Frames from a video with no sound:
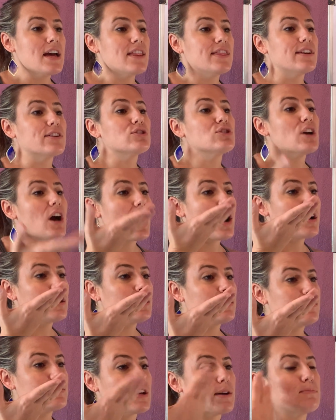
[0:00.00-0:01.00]
their tongue
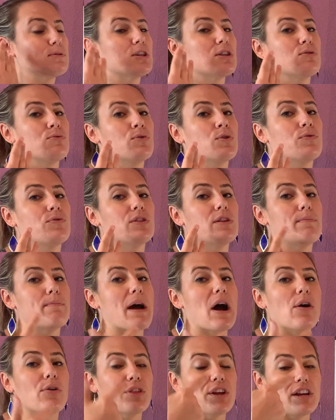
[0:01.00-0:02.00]
lifts up to the roof of the mouth,